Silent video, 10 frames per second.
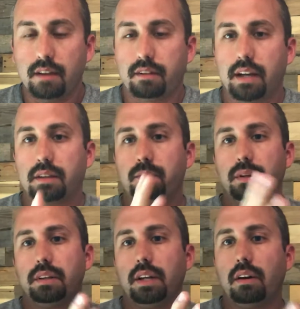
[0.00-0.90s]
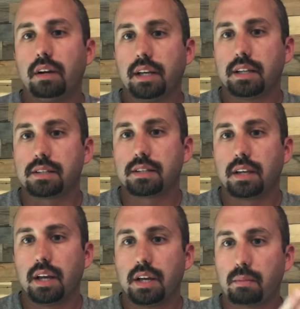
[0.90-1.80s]
If you're out there building the
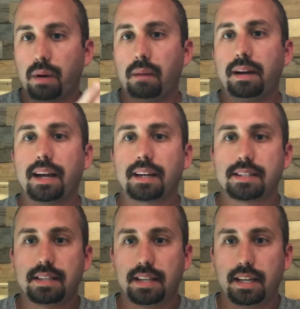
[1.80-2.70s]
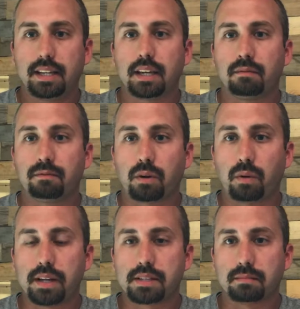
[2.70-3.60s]
audience, you're probably not going to see the income for
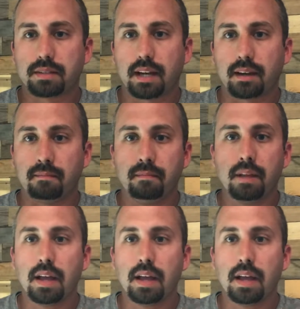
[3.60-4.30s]
quite some time.